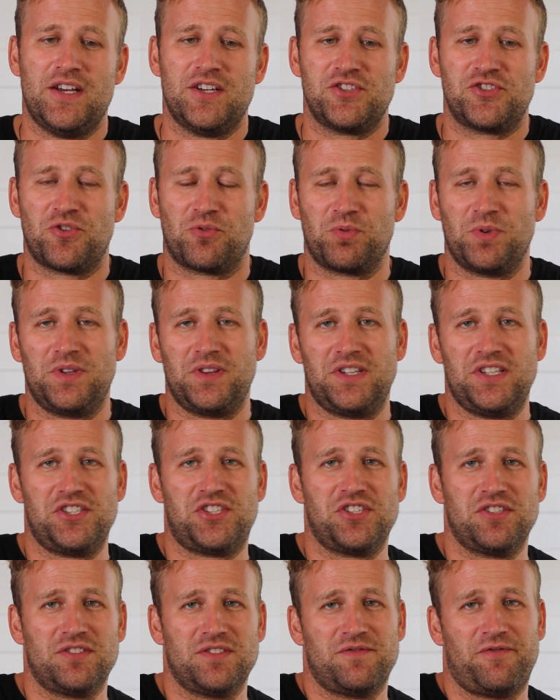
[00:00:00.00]
So
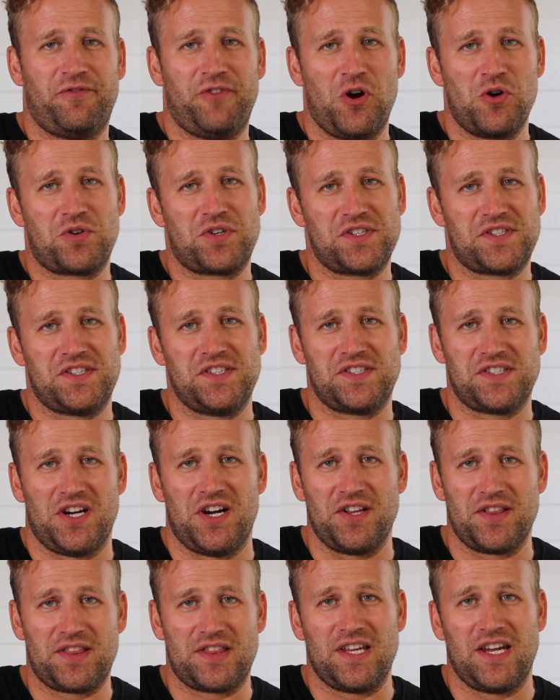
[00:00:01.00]
religion focuses
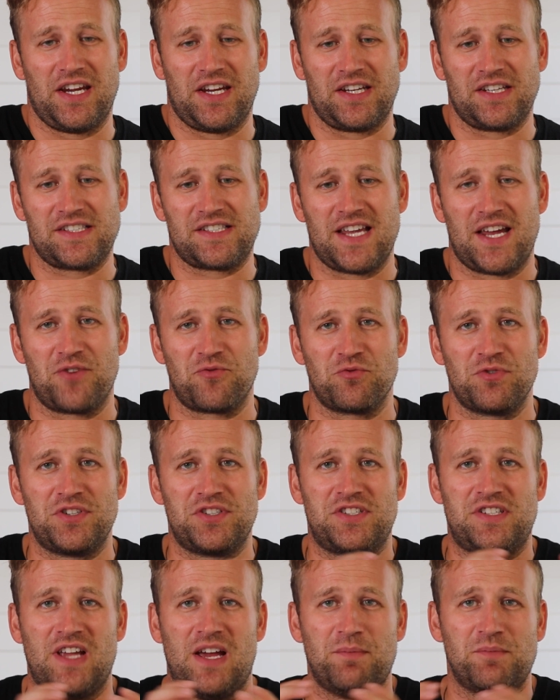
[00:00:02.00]
on things, and
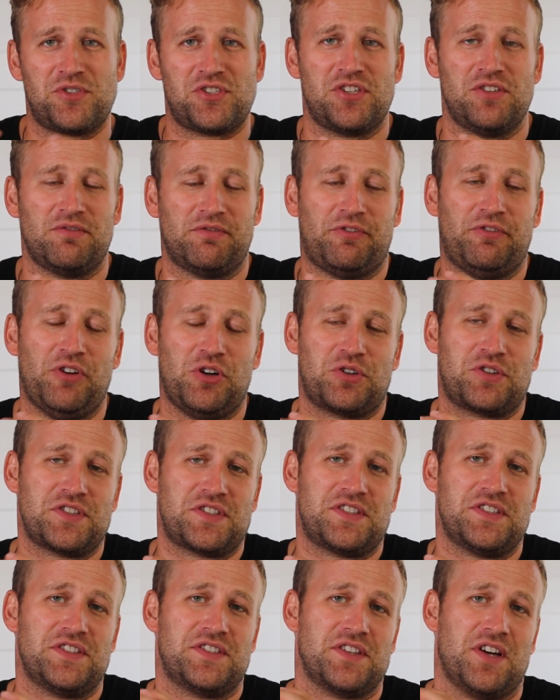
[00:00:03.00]
redemption
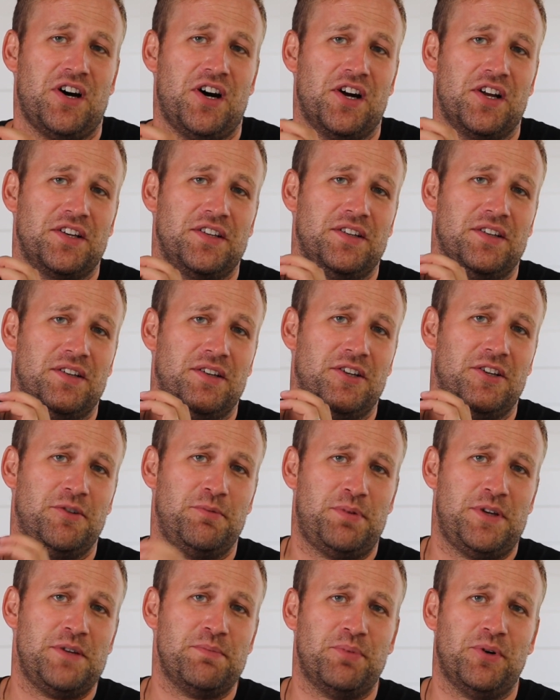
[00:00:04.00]
focuses on
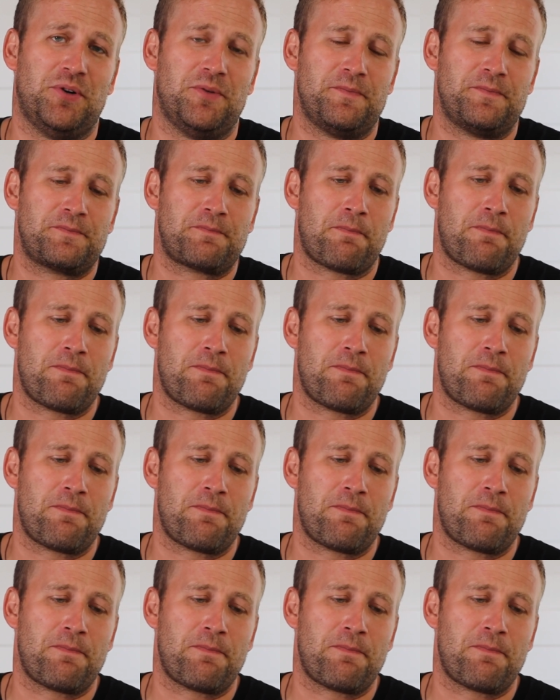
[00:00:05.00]
people.